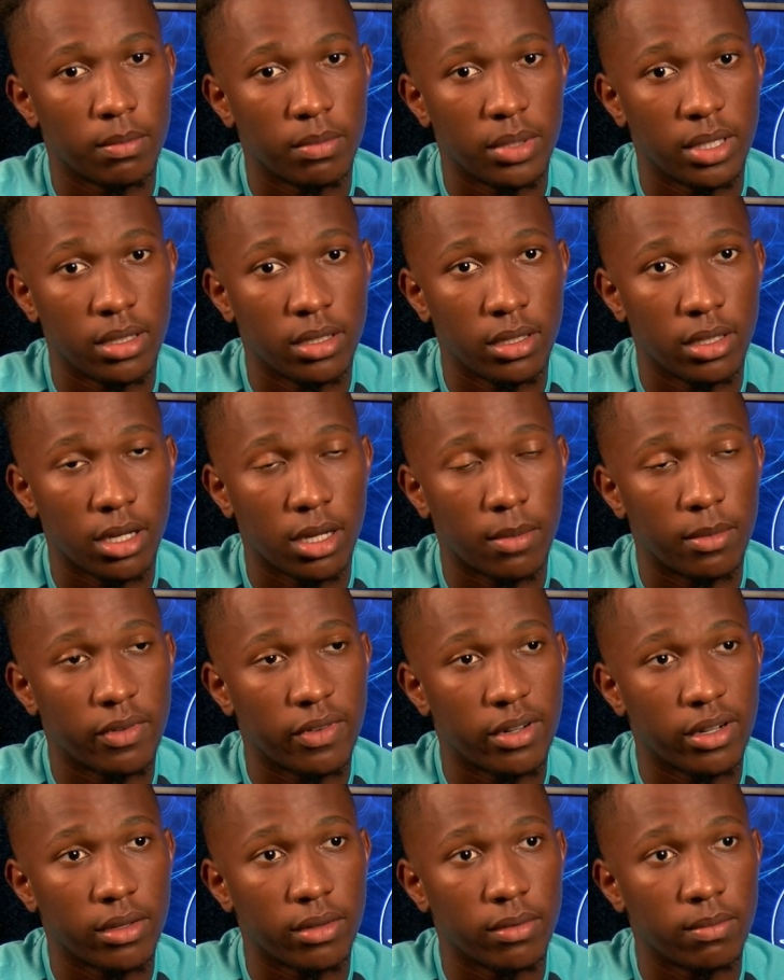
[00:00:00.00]
I'm a
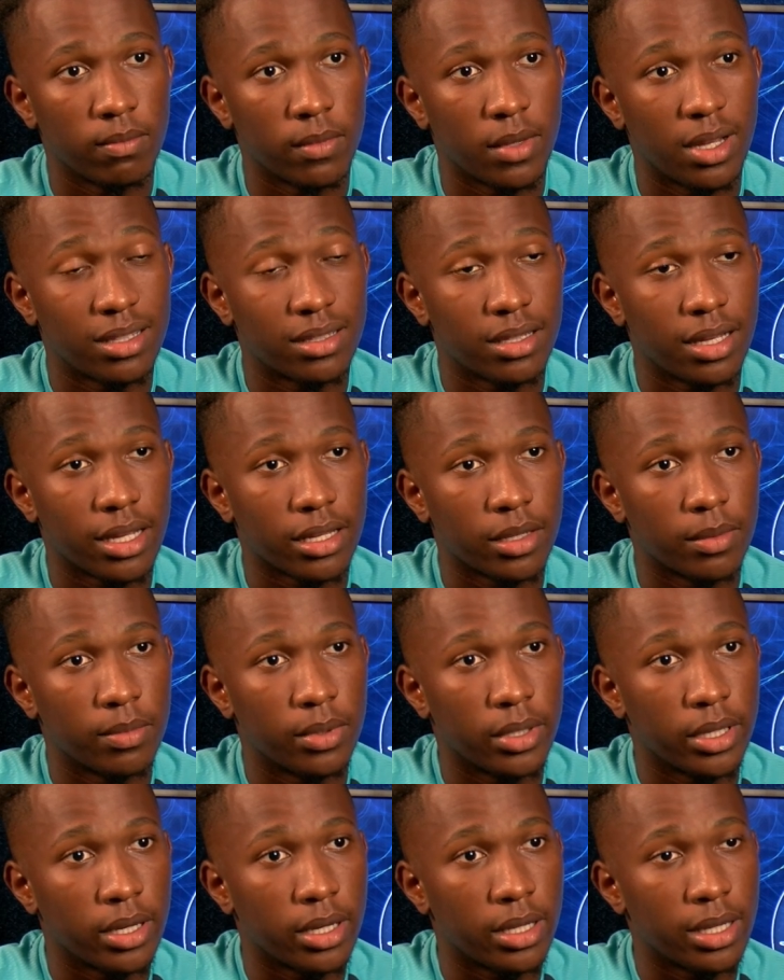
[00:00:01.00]
very attacking
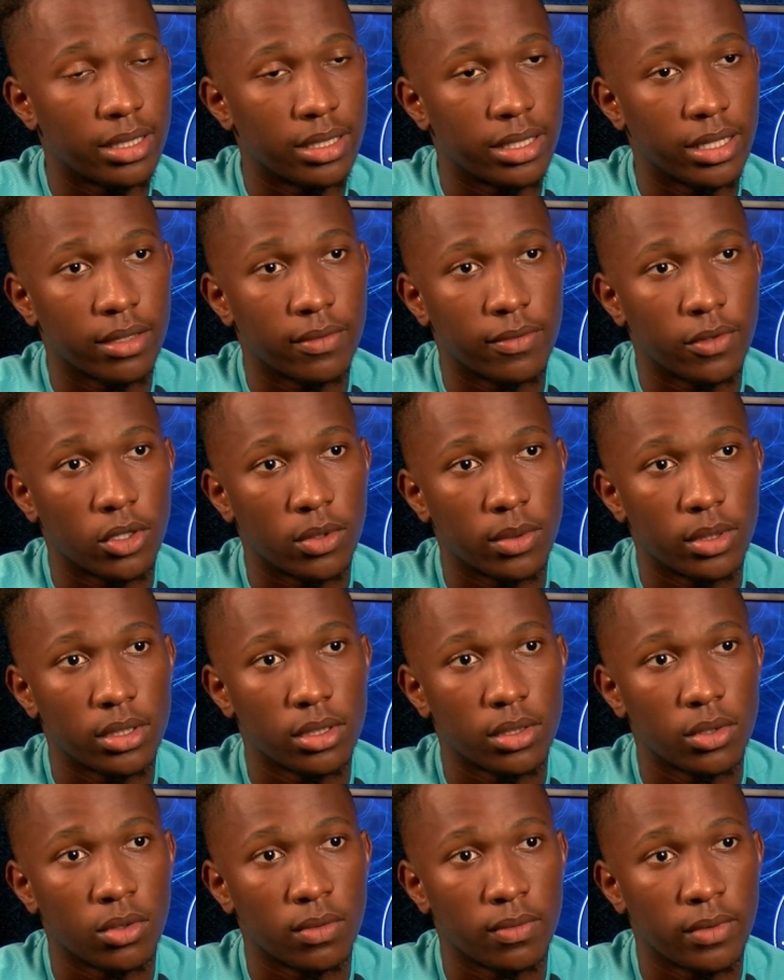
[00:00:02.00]
player, I like to get forward,
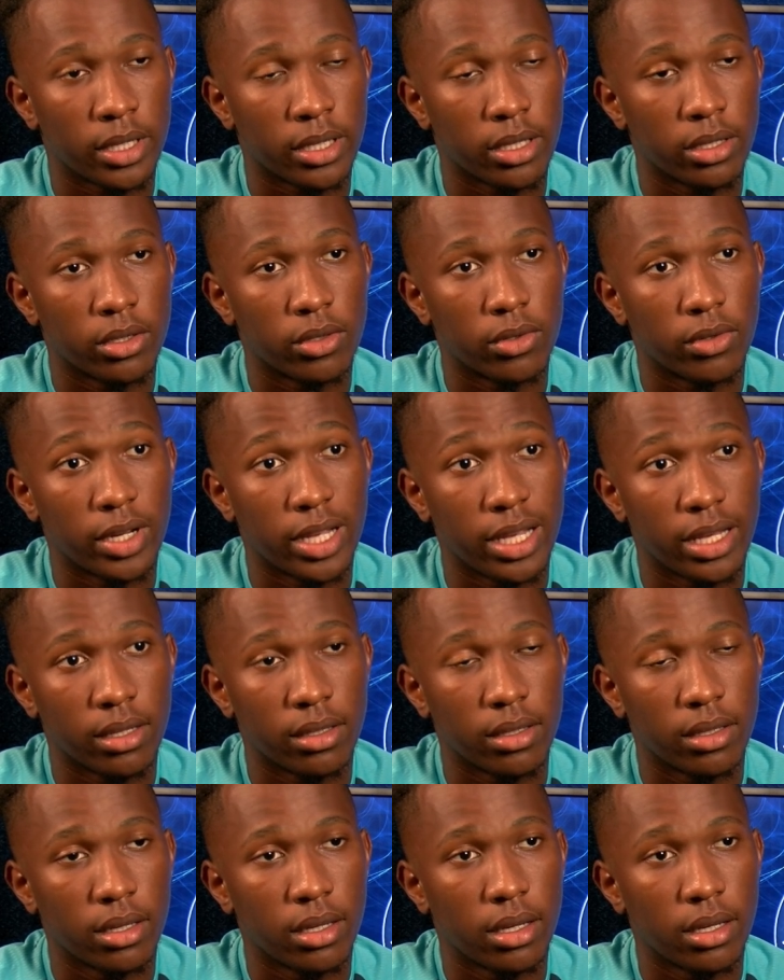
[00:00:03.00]
so hopefully I can create